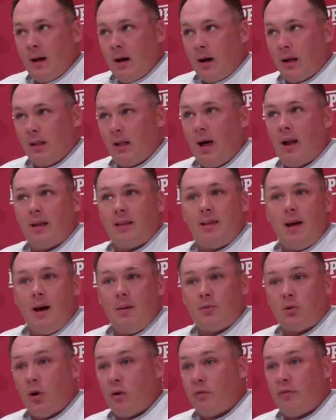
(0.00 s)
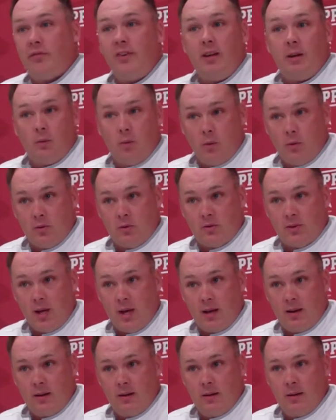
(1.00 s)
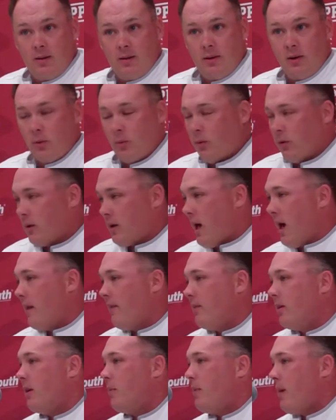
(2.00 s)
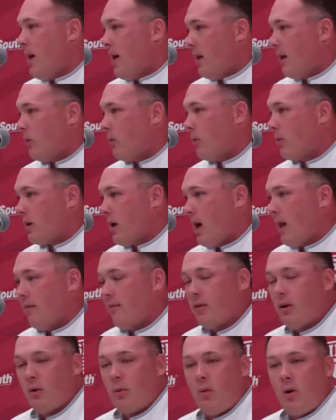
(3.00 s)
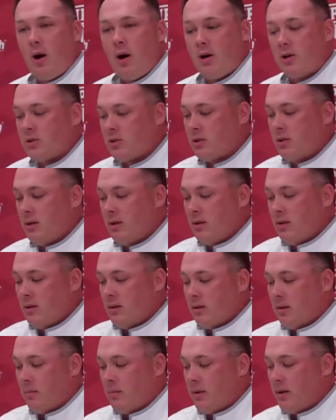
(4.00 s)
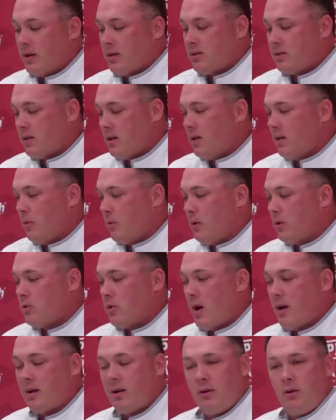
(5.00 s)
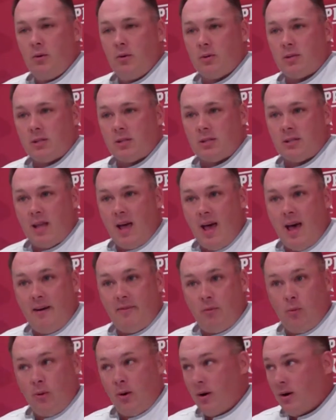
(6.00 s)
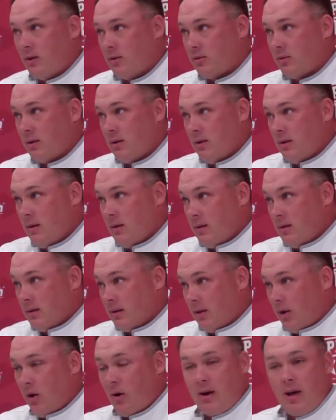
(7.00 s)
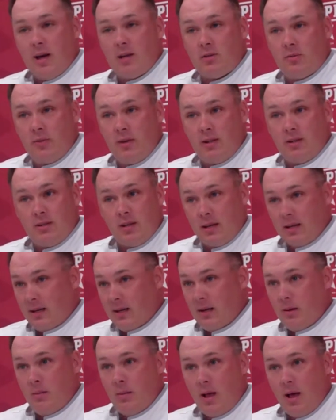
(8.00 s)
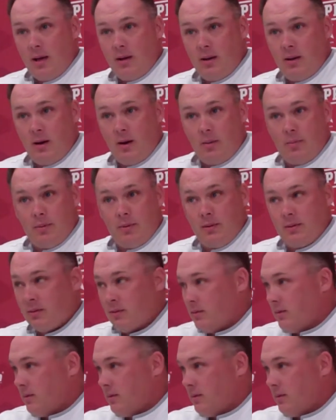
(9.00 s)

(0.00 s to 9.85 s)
A lot of times our feet weren't set. You know, we were kind of in a panic, we were kind of in a rush. The biggest thing that we tried to do as a staff was get our guys' feet set, get them lined up,